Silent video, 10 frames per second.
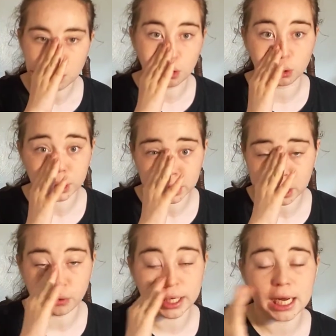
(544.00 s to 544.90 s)
Or, you
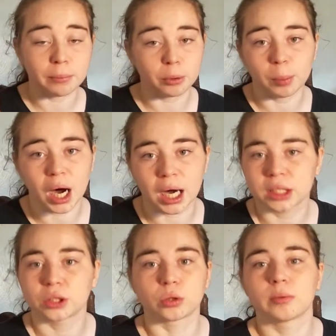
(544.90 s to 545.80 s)
know, cable
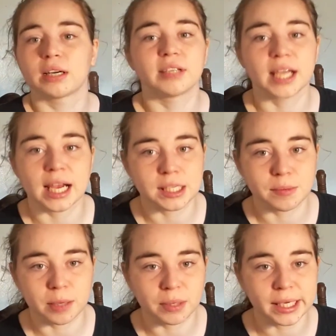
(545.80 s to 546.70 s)
box or whatever the case
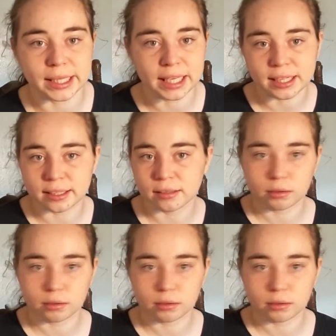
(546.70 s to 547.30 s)
may be.